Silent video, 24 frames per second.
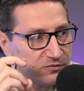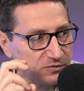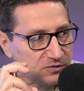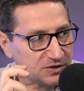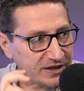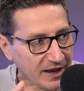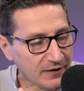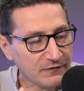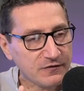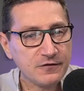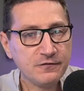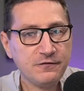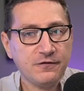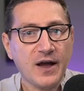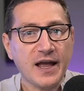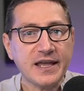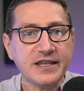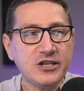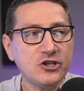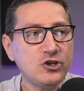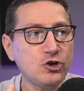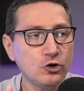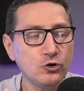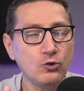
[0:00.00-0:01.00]
Kevin
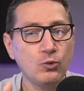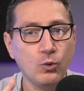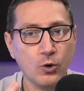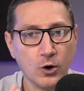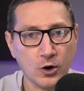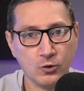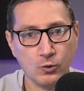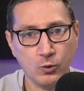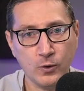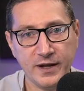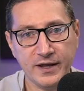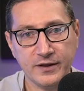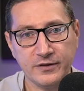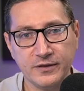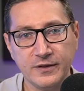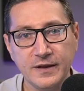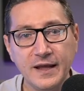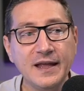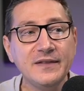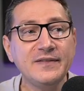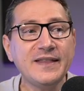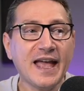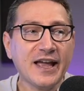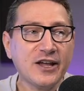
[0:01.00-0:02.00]
Feige could work
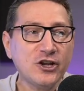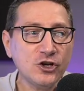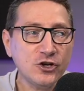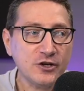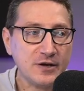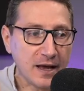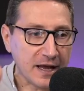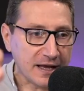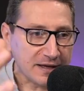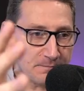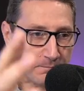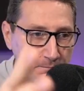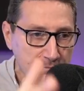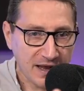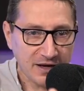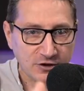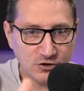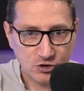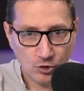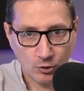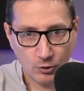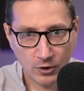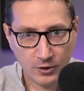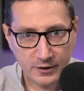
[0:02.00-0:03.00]
with, that could
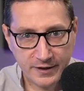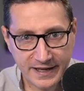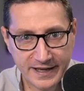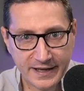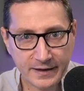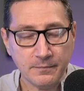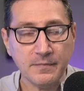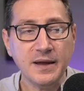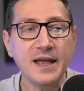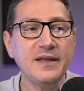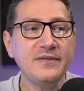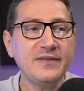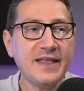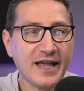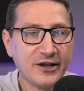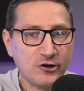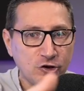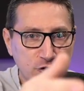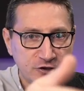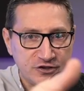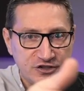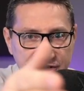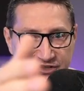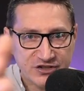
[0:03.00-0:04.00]
mentor him, that
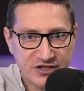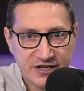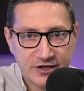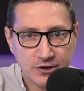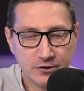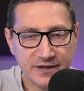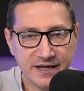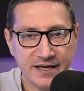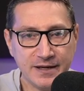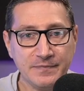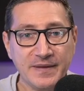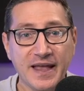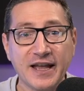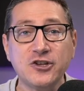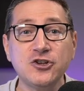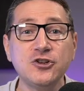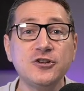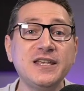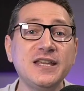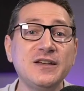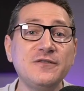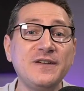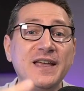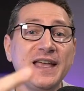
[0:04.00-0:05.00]
could steer him, that
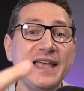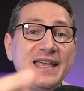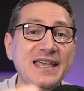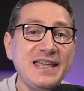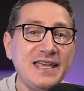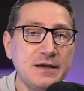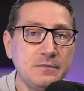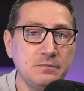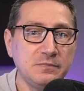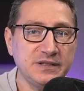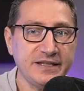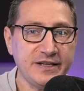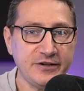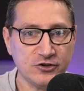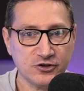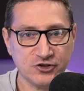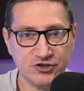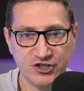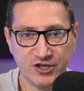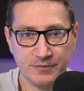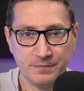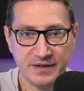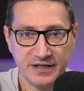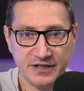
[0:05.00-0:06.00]
could give him
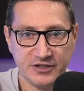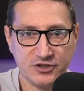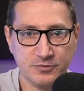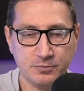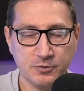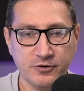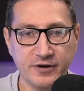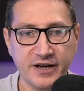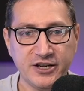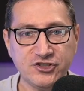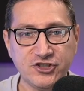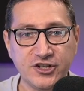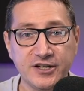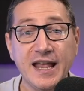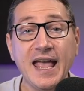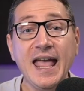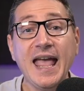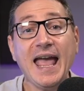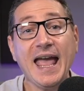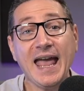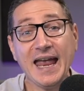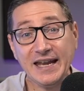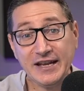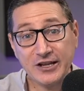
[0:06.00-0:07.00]
leadership and inspiration
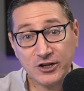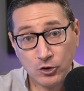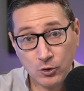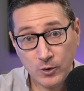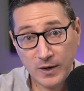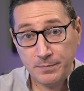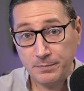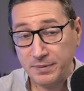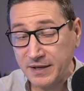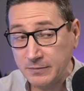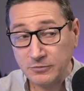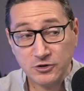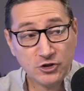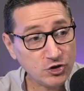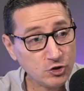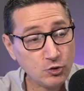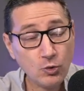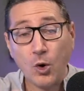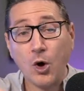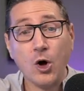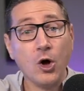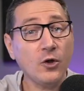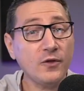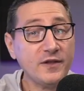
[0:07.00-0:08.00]
and equip him to
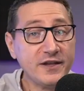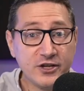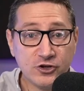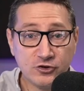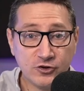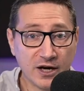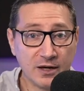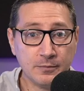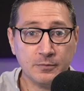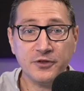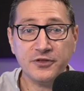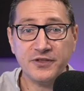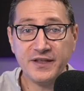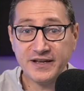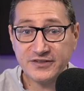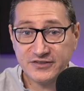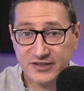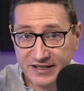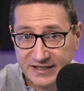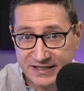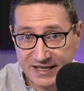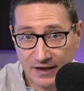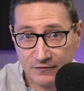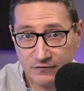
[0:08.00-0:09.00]
do all the incredible things
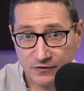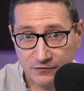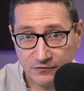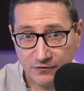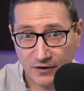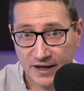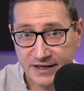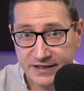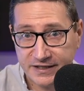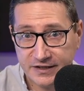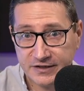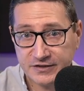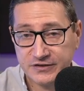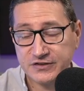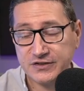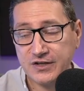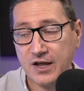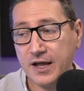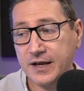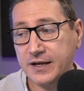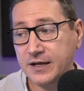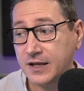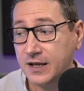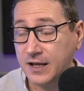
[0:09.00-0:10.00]
that Kevin Feige has
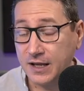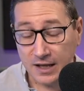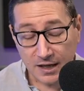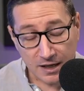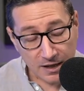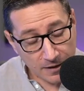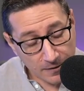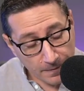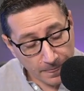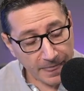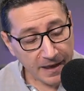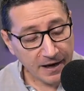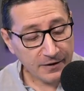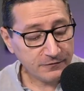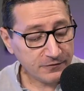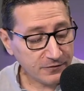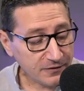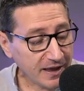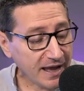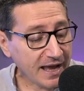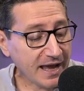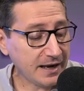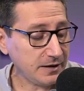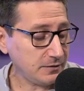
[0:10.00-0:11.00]
done. And
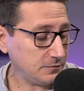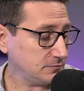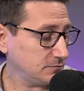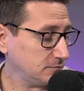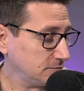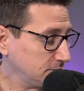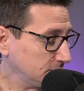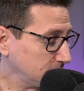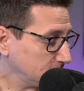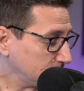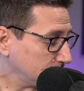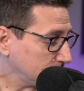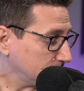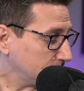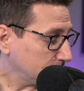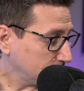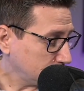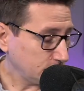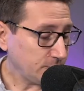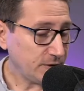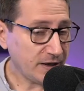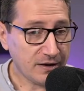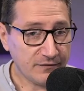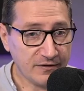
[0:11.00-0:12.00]
for that,
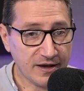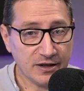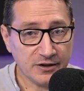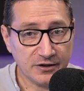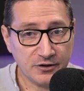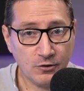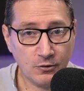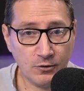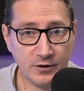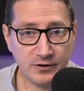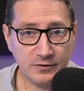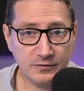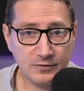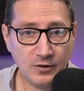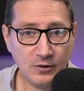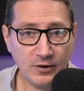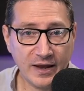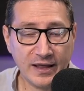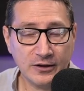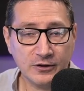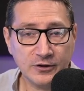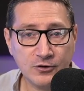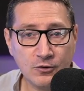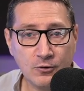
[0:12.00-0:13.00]
we have Alan Horn,
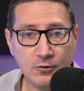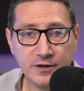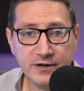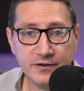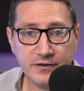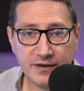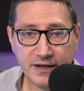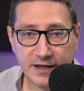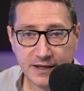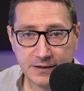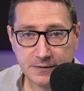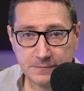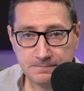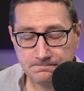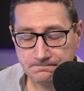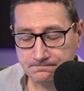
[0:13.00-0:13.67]
Alan Horn to thank.